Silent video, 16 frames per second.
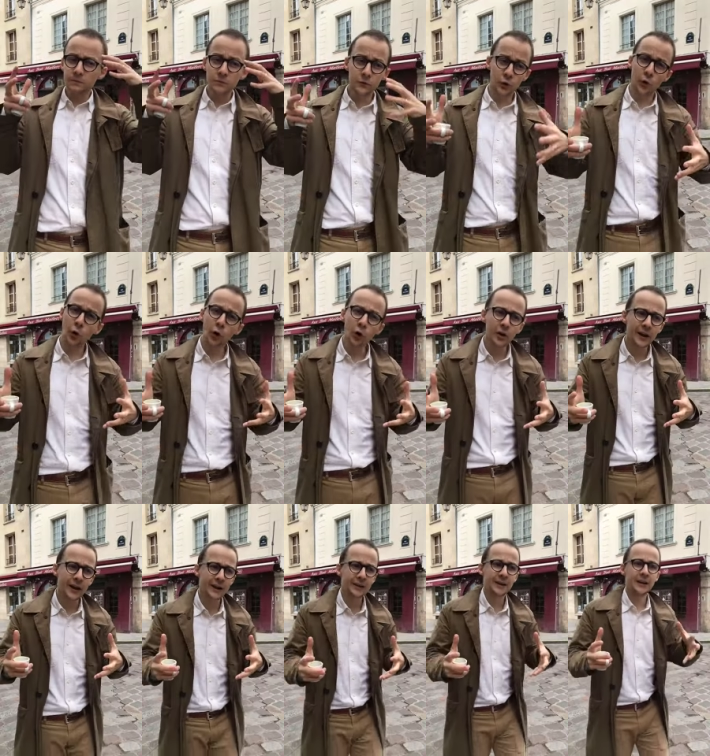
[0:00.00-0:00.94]
to go
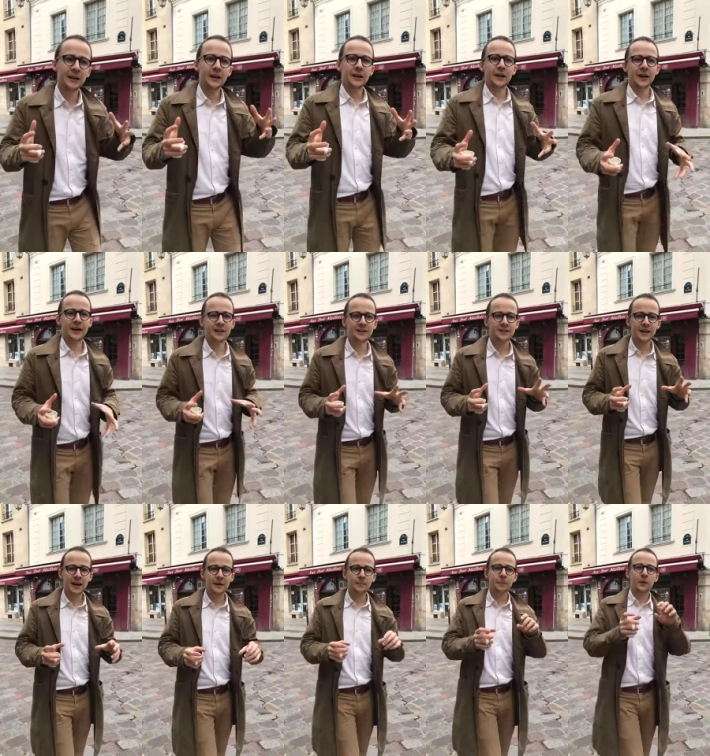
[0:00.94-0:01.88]
online and
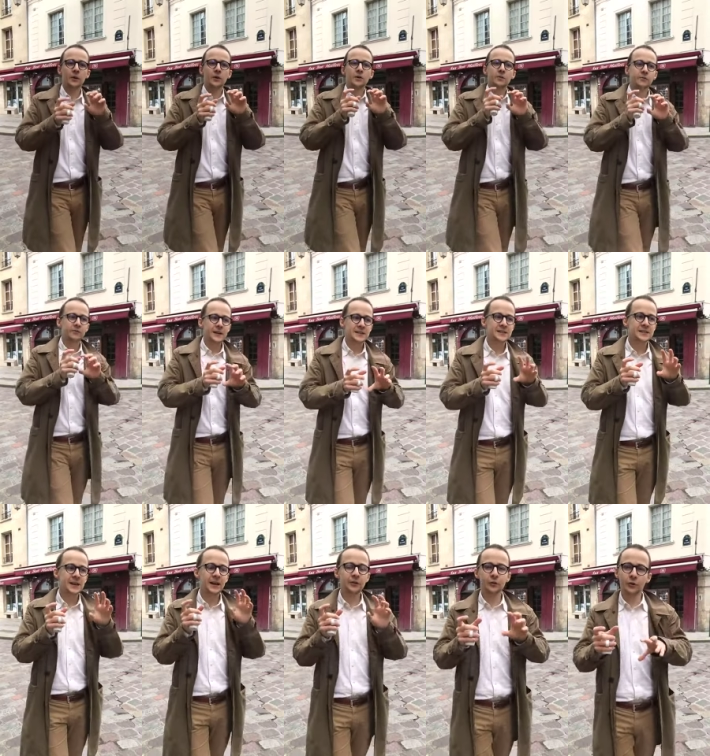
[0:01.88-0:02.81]
type
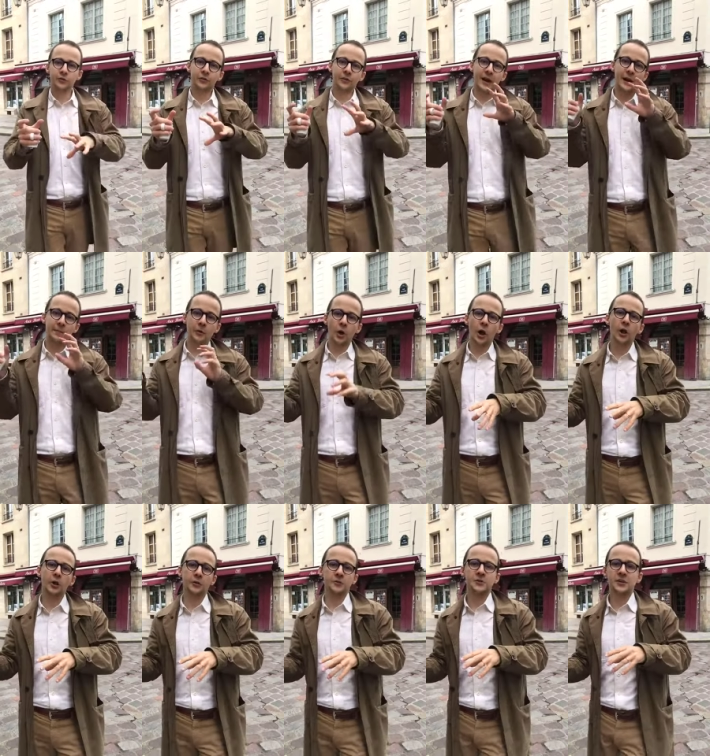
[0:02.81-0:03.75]
facade Notre Dame
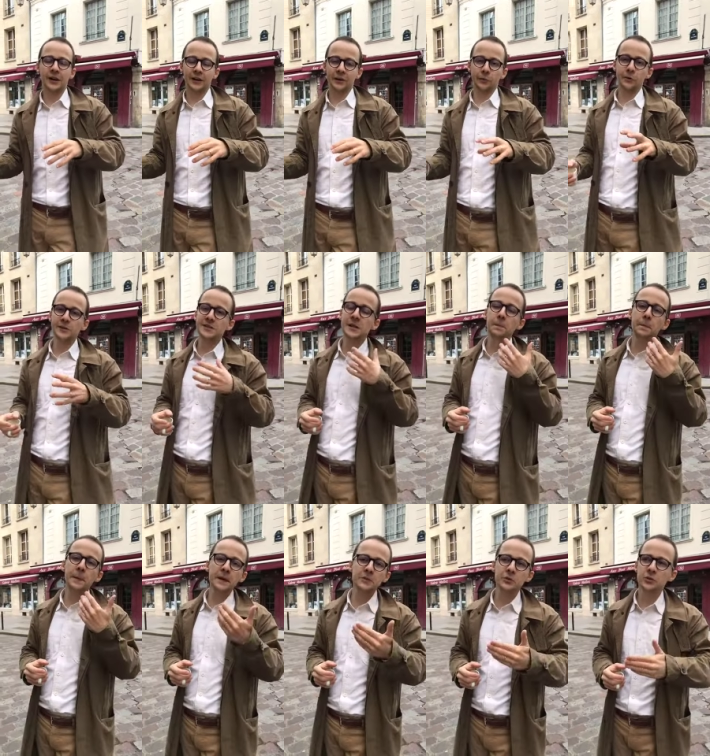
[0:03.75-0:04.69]
colors, and you will see
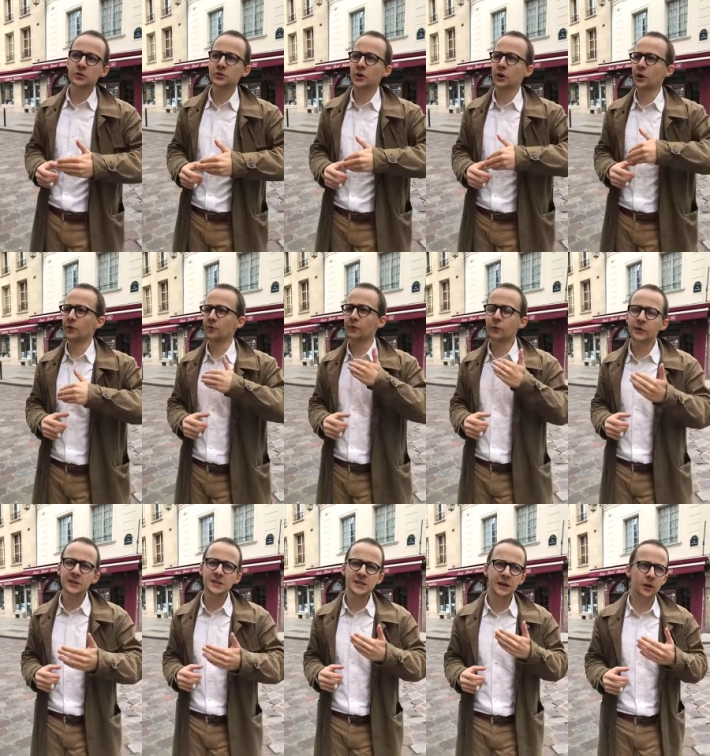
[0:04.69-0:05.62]
pictures of
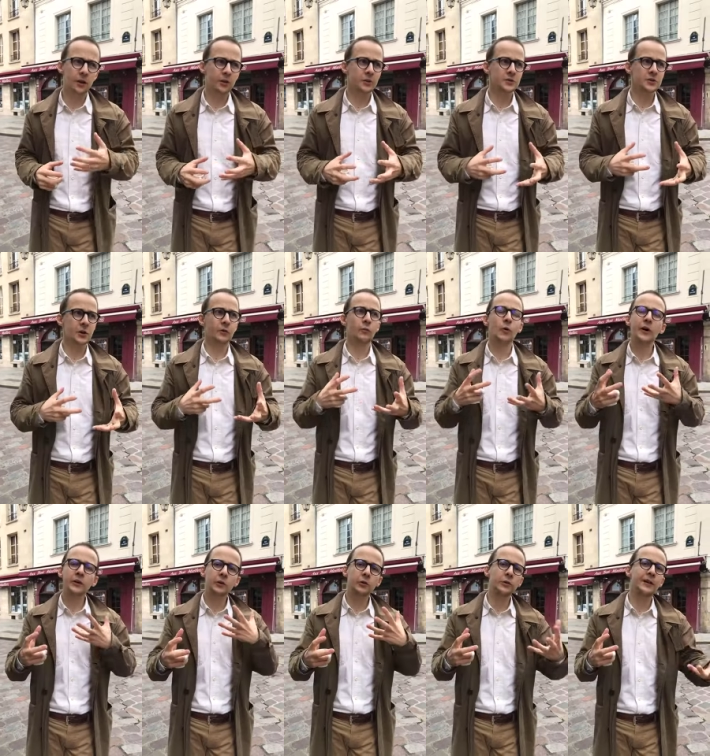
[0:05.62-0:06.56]
crazy colors of
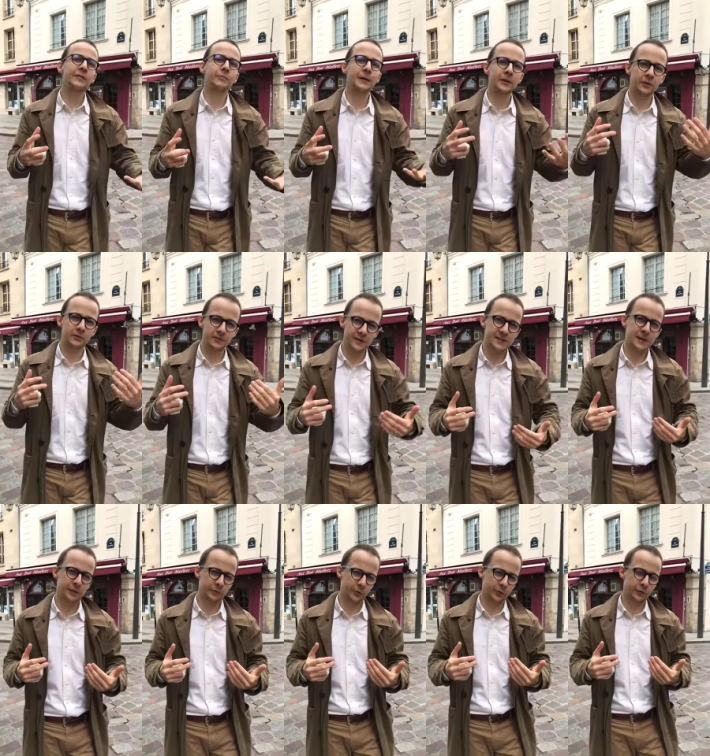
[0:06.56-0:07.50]
what could have been the
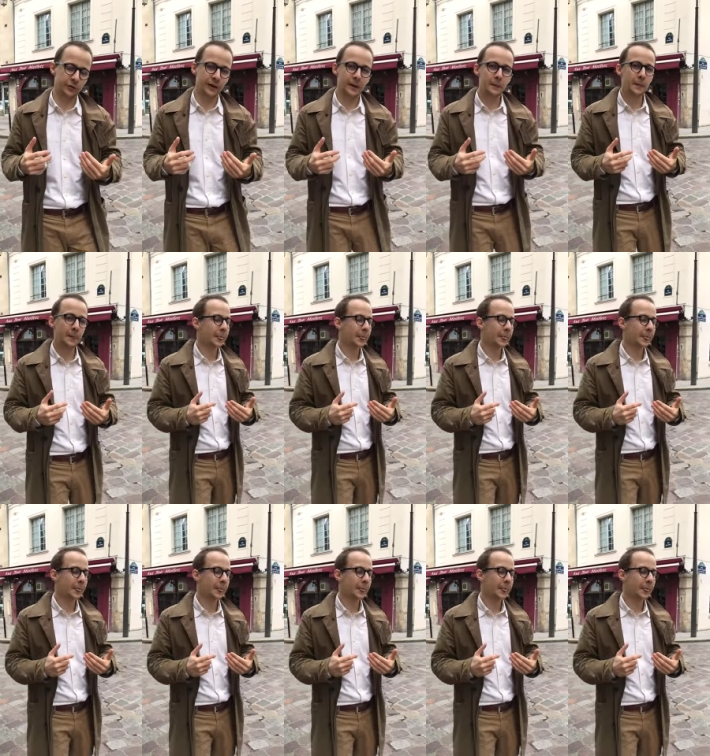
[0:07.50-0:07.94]
facade of Notre Dame.